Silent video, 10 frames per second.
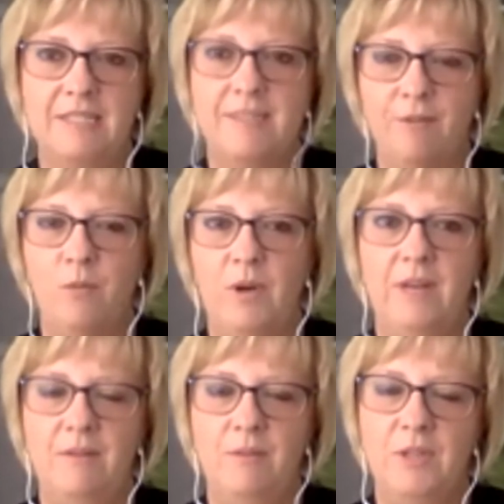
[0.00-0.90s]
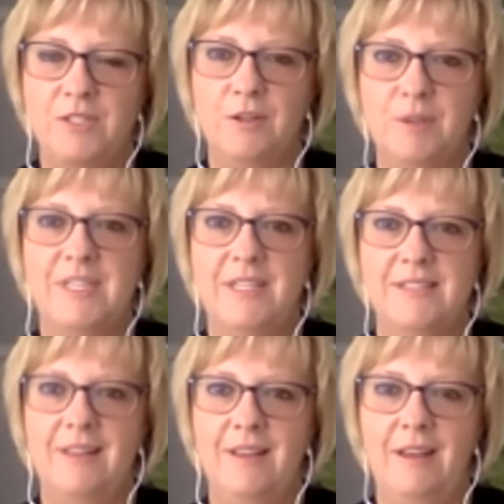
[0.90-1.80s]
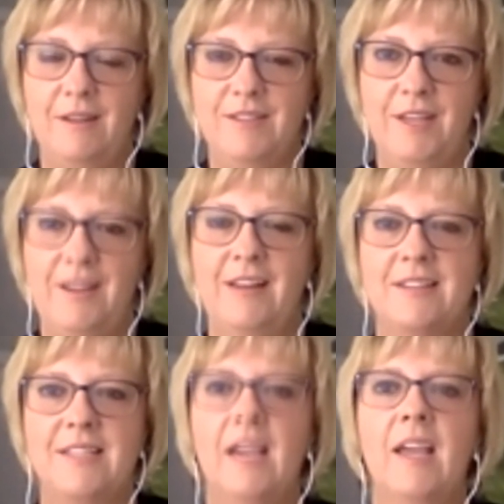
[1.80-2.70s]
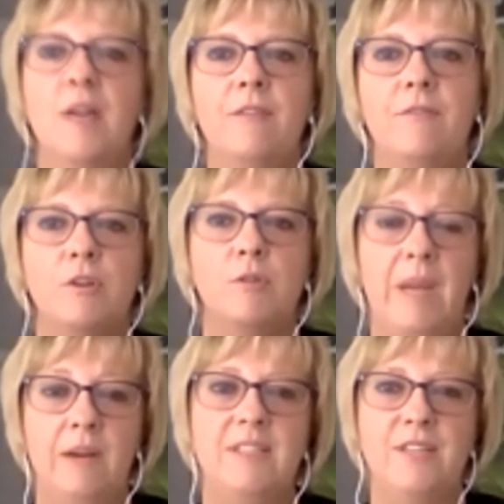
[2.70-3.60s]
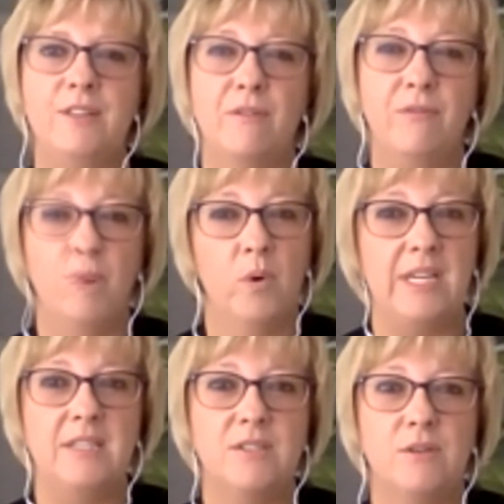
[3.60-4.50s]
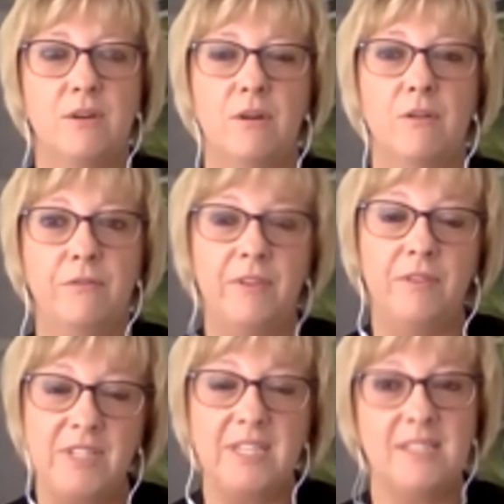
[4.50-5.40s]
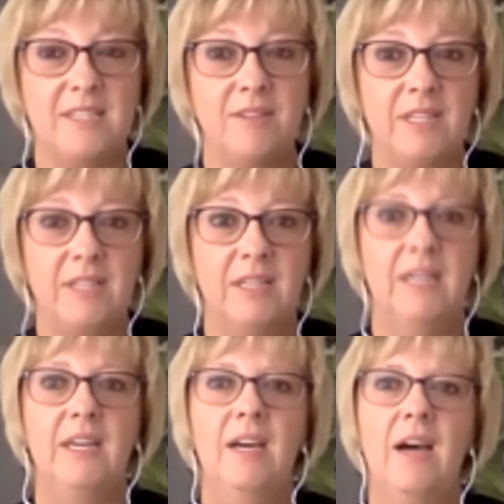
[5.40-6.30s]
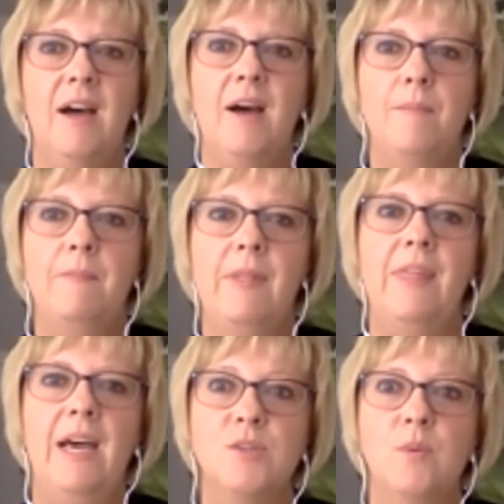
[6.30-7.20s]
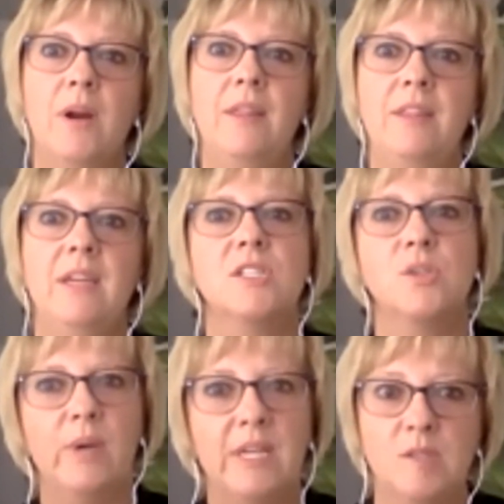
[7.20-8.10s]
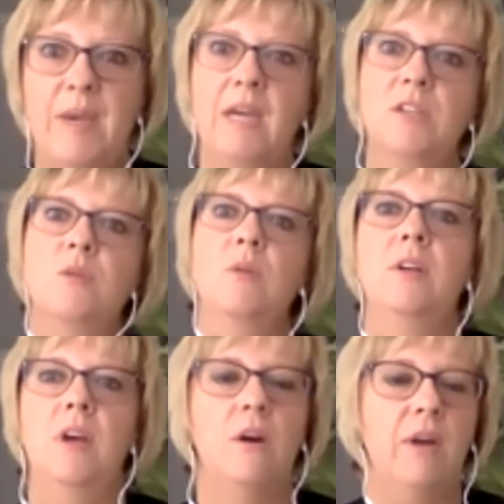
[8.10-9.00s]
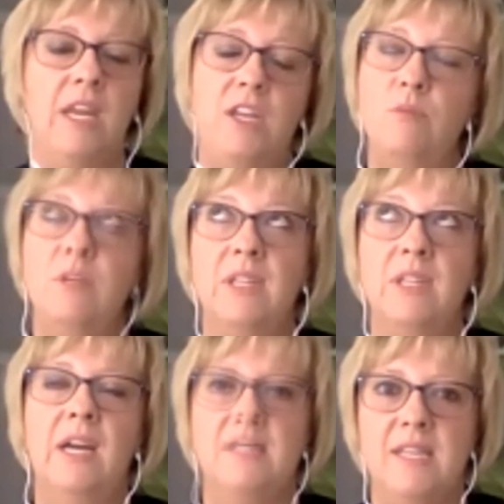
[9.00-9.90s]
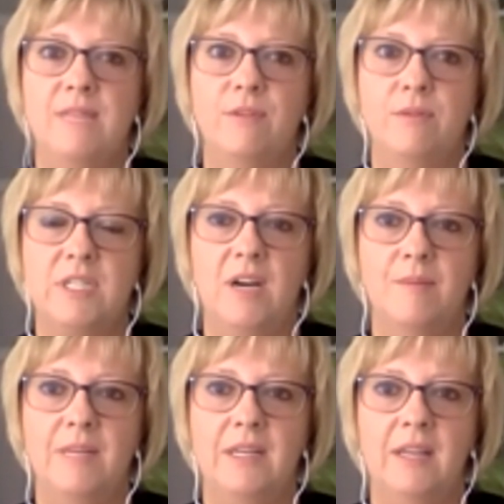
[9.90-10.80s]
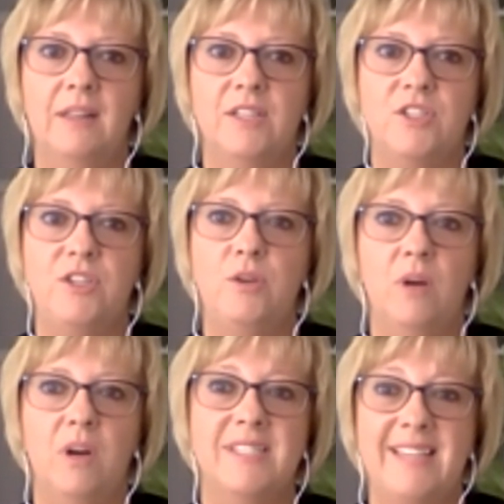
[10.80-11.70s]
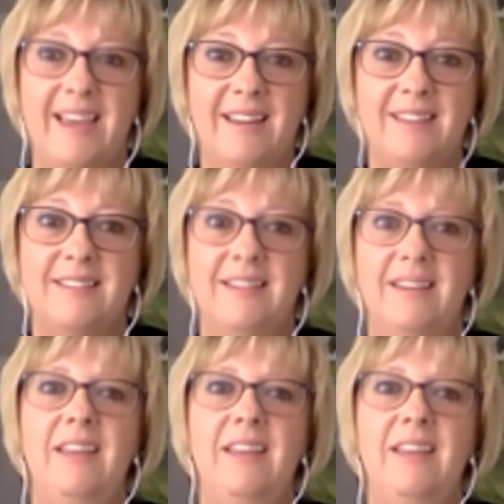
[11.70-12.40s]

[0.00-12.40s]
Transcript: except for one circumstance, and I'll tell you that in a second. If they're parents in their 40s or 50s even, that's where I think it swings back toward, okay, you really got to save for retirement. Unless you are set,